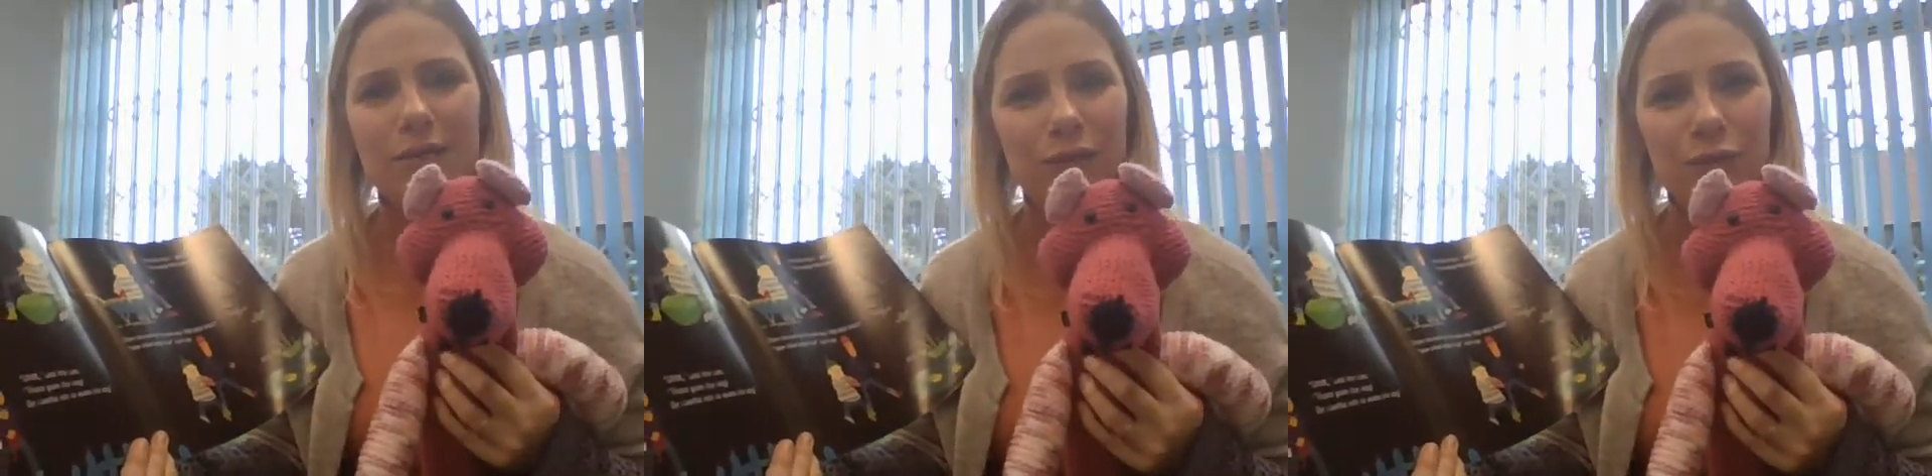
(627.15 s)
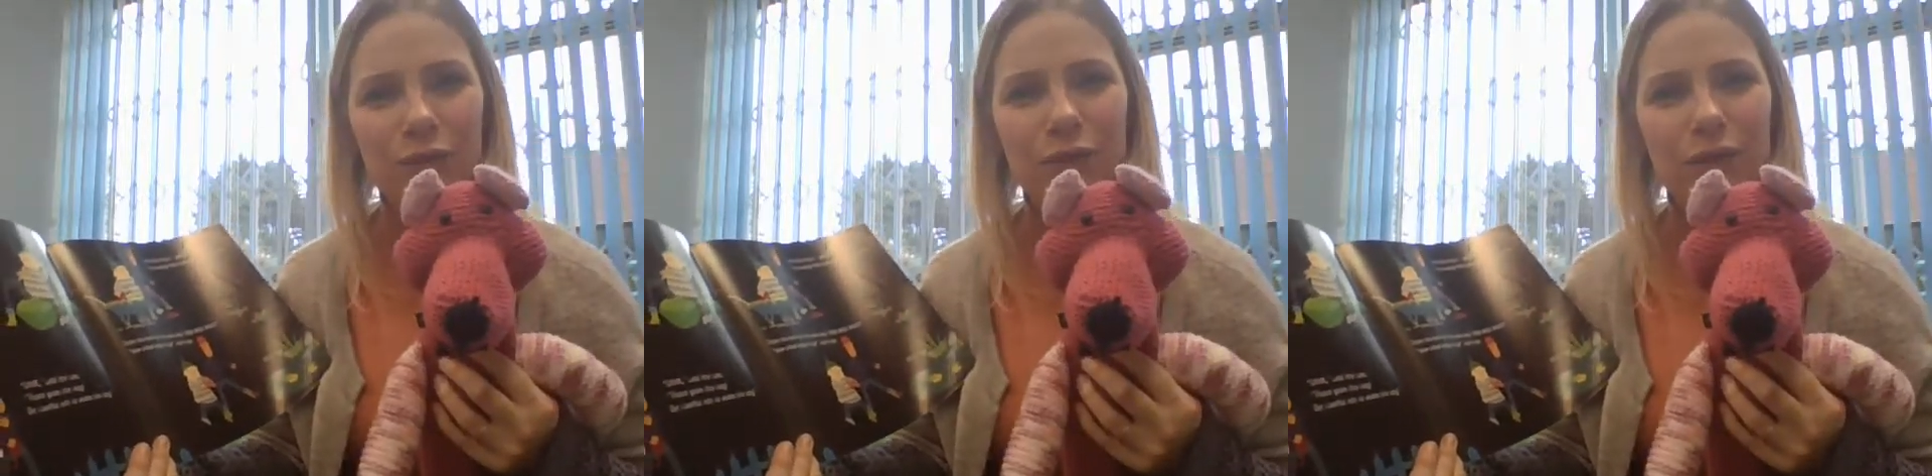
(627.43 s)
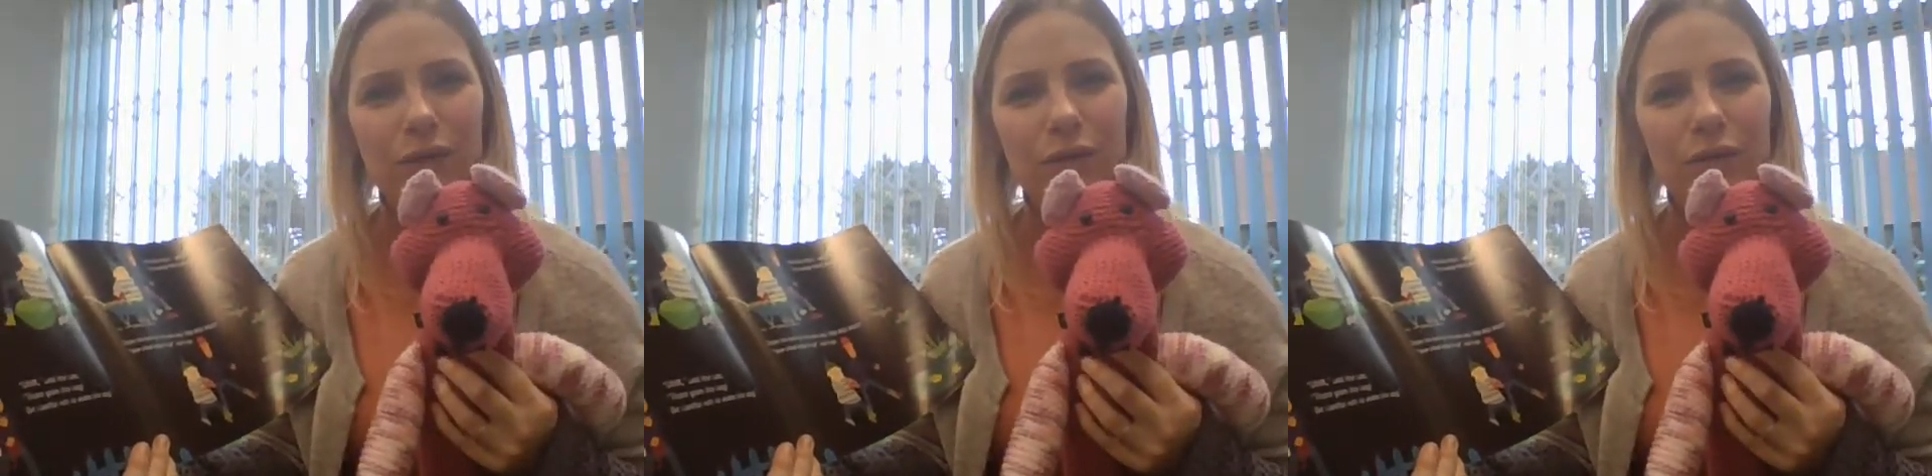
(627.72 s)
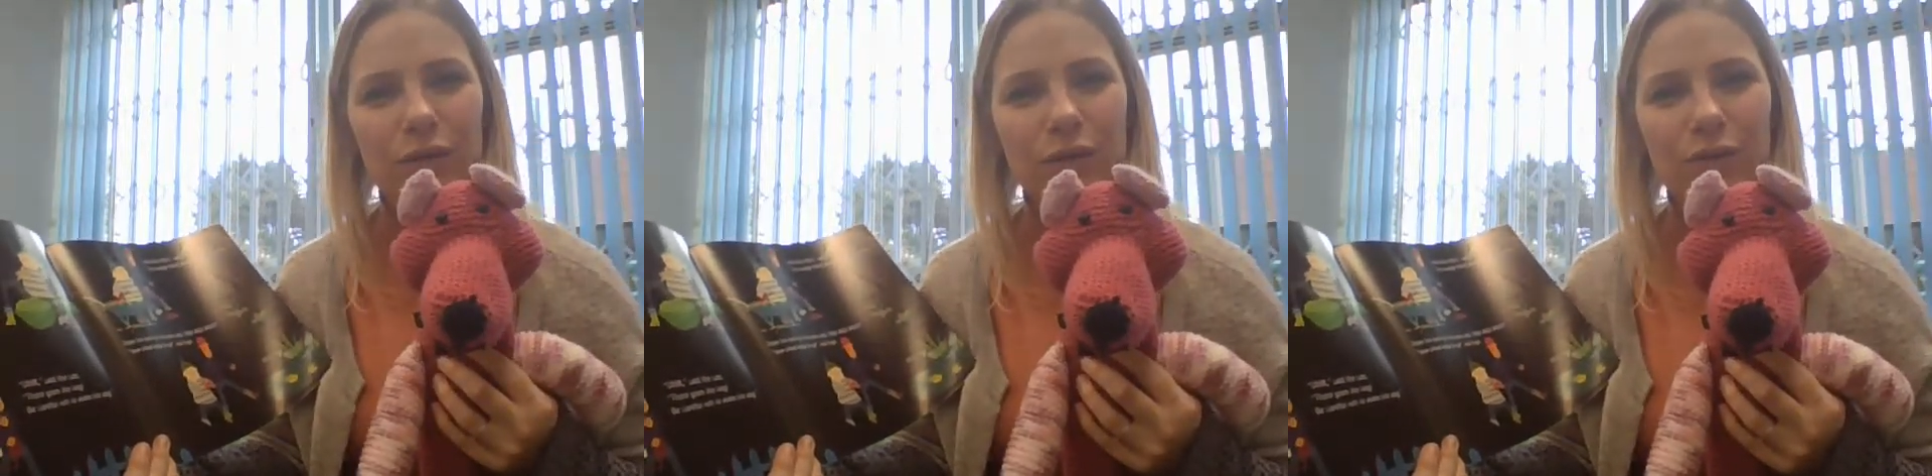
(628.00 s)
different
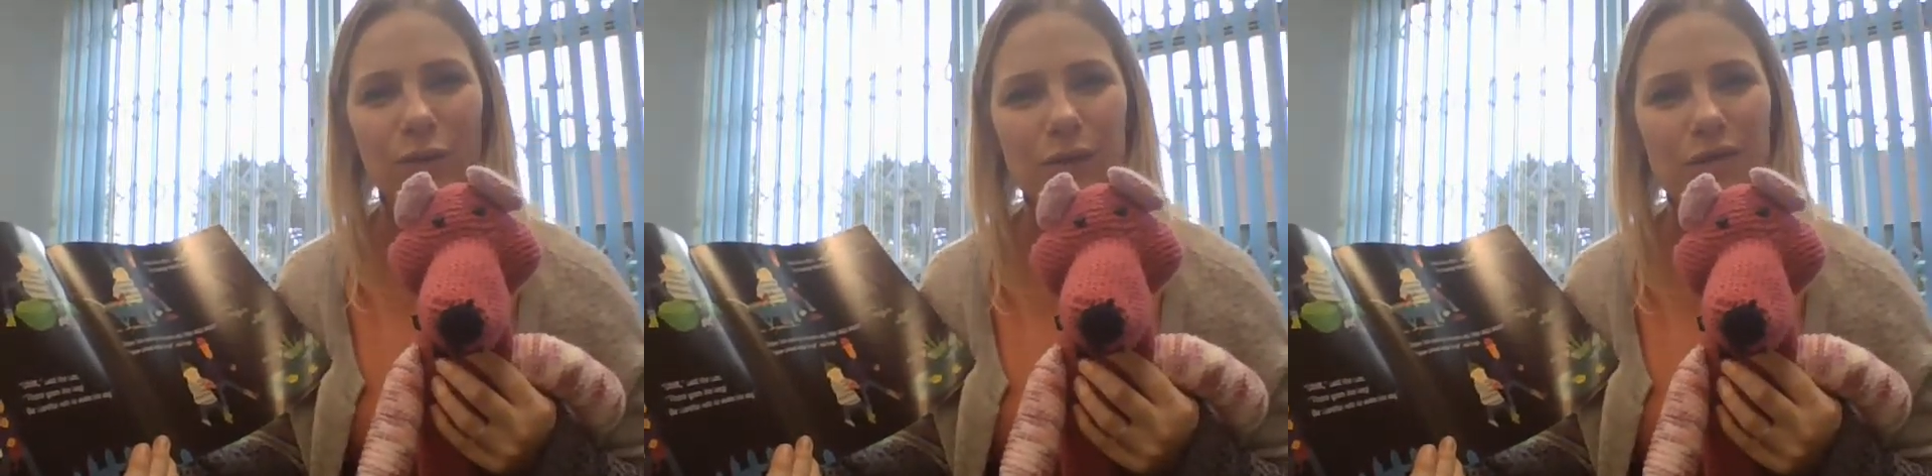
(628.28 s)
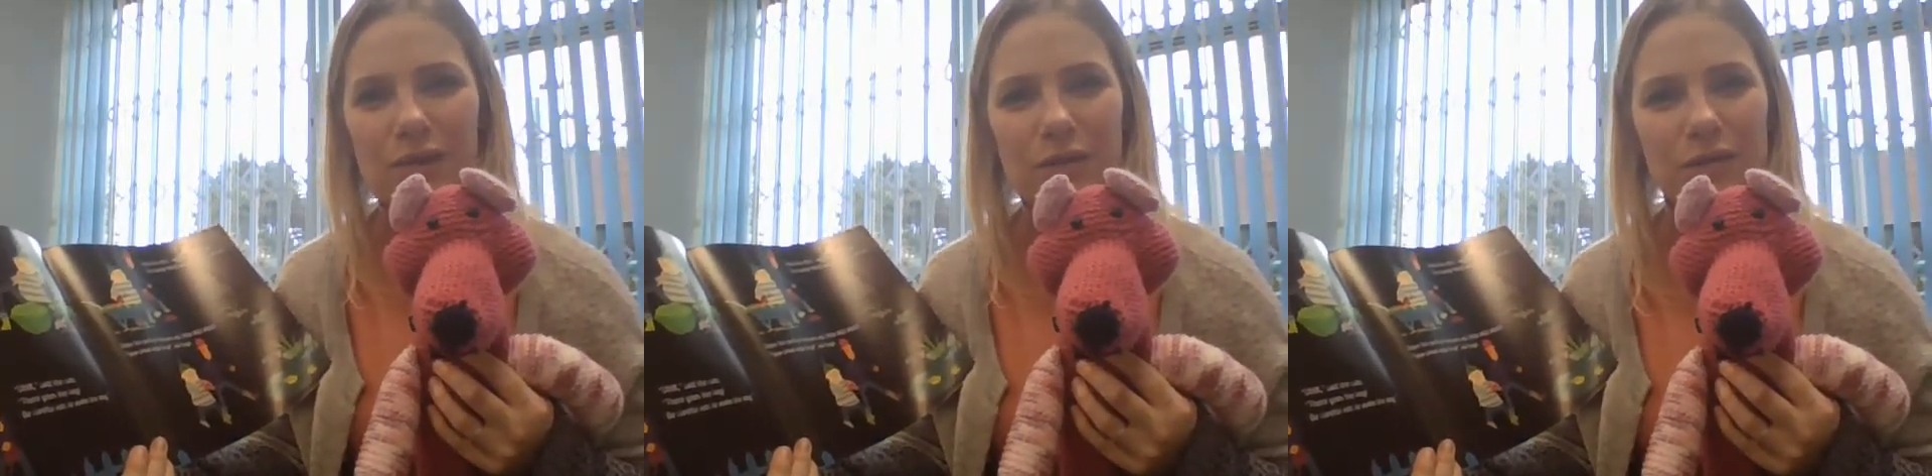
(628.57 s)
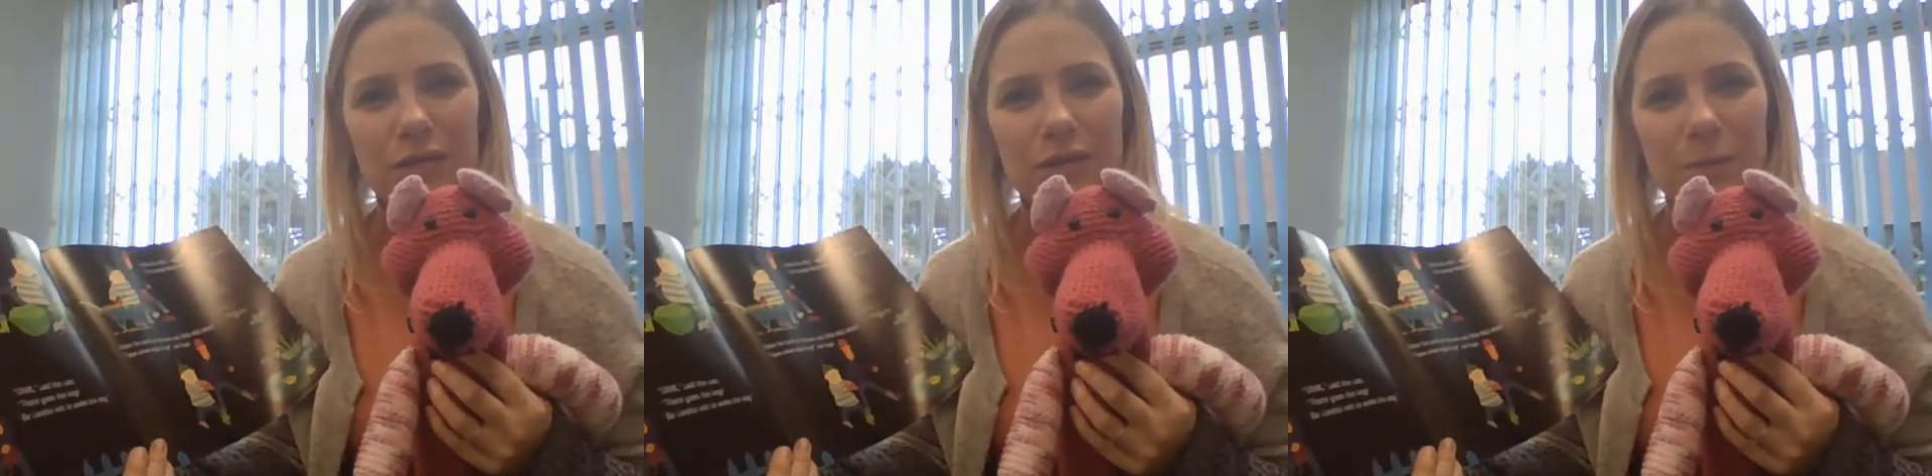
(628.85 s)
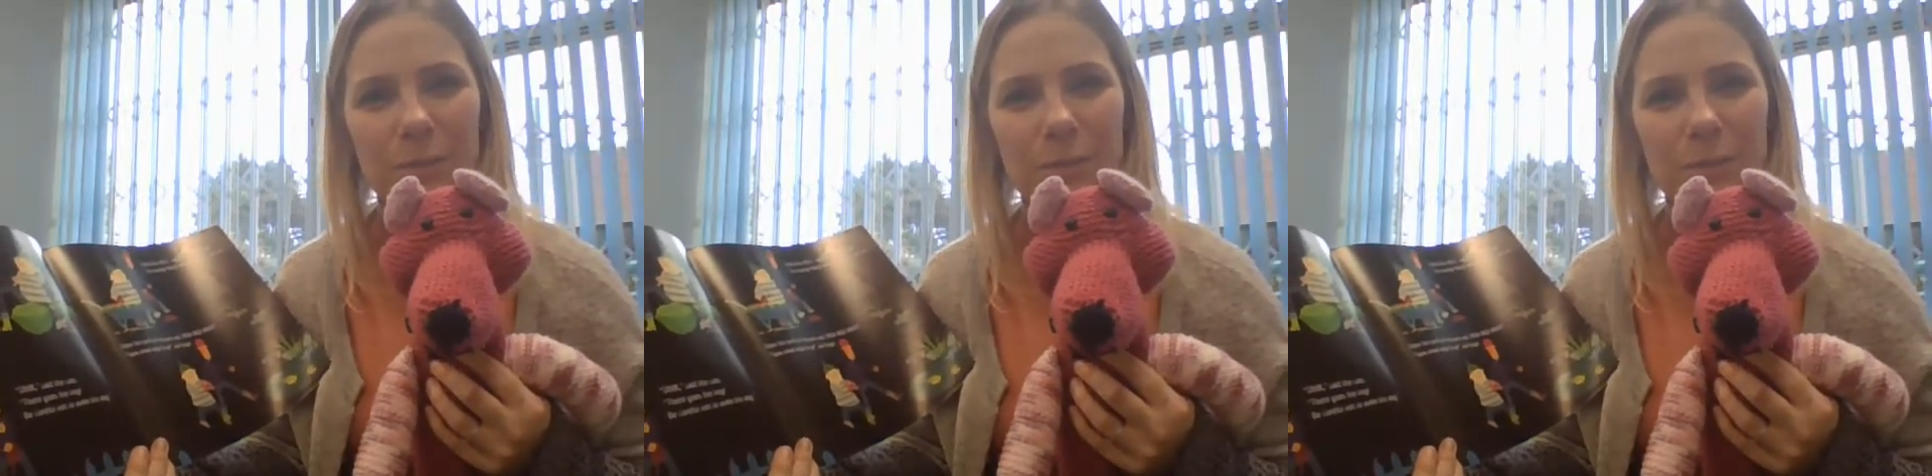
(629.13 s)
noises?